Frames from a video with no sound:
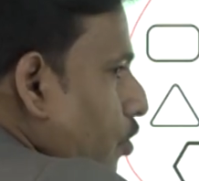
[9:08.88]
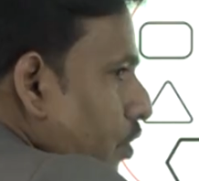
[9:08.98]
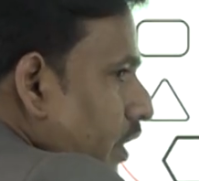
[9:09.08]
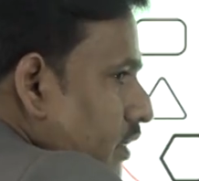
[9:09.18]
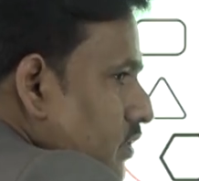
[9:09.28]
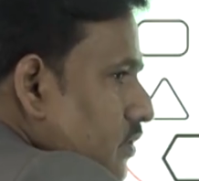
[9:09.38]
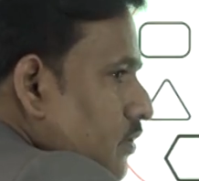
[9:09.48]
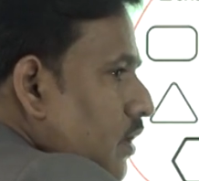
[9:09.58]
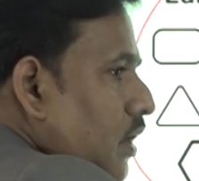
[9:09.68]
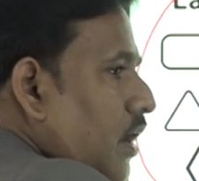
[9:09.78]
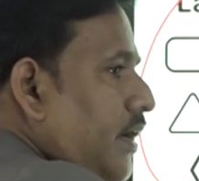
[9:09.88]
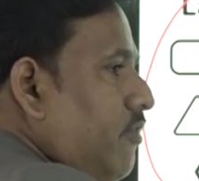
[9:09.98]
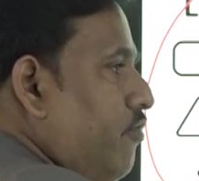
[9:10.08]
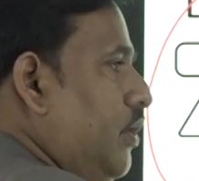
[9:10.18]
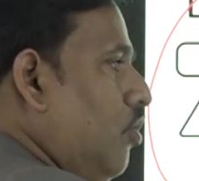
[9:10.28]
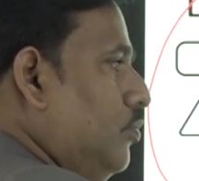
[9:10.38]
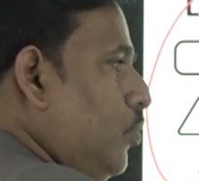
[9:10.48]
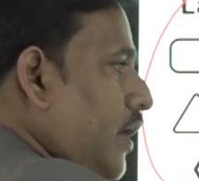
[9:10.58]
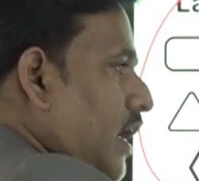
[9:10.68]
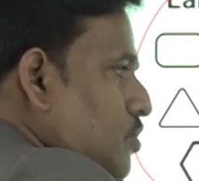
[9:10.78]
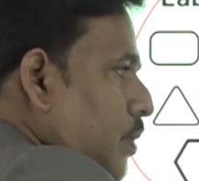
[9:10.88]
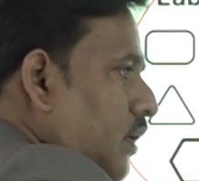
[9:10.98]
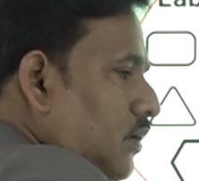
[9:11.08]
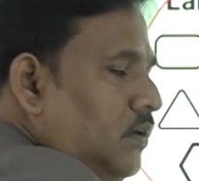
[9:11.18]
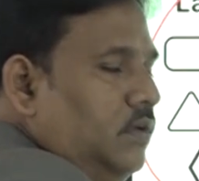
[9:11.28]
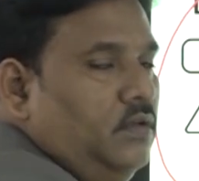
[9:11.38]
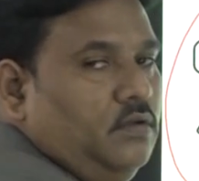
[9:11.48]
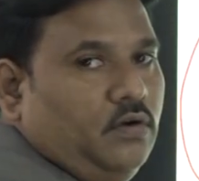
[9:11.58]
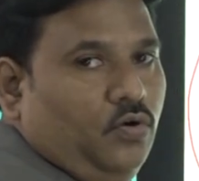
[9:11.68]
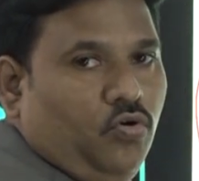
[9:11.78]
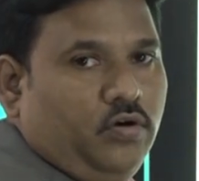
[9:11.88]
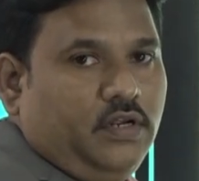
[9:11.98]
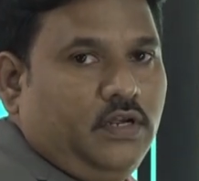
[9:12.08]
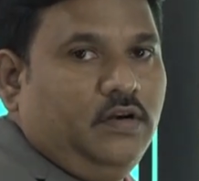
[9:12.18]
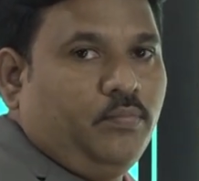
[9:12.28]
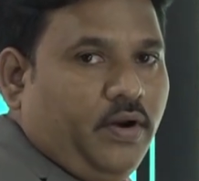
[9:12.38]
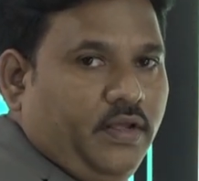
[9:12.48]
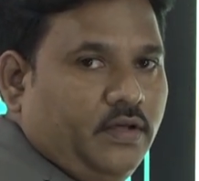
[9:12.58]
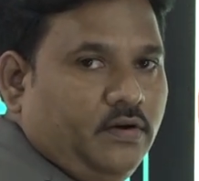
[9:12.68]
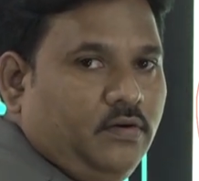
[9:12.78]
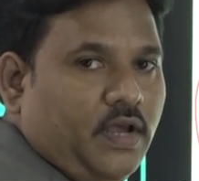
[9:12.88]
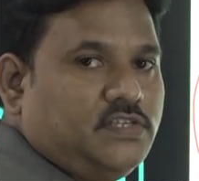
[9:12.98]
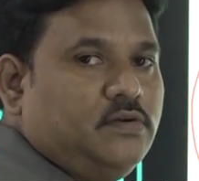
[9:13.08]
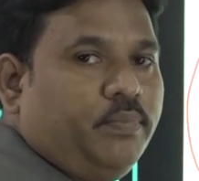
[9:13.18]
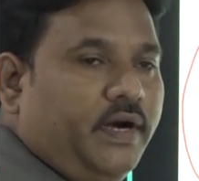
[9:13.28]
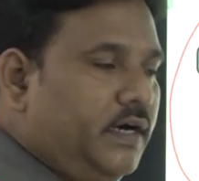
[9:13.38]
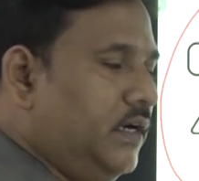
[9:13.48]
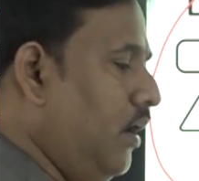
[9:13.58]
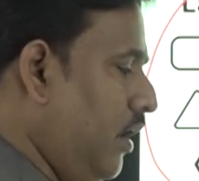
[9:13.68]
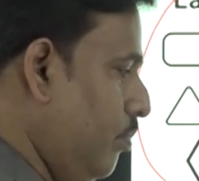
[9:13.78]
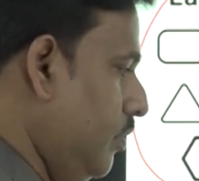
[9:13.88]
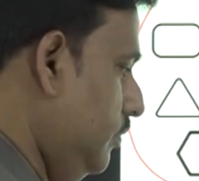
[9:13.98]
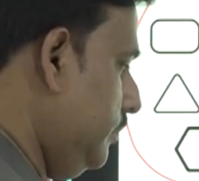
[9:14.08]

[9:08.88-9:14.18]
going to get, and every output has been known in prior as a predicted label.